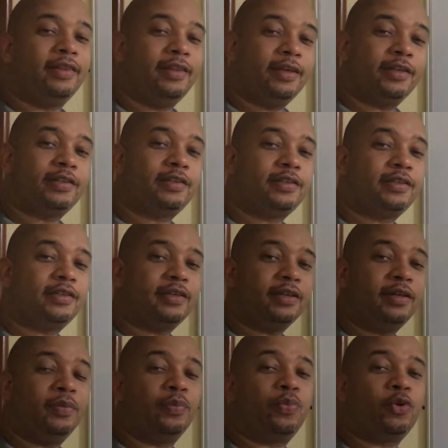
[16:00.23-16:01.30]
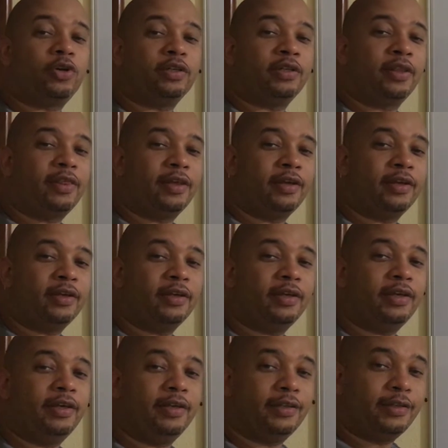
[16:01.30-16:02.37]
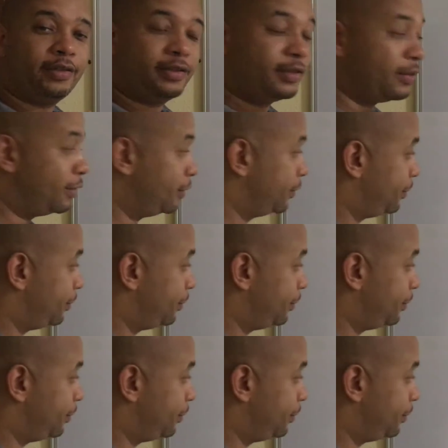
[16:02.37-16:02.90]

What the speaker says: this important thing is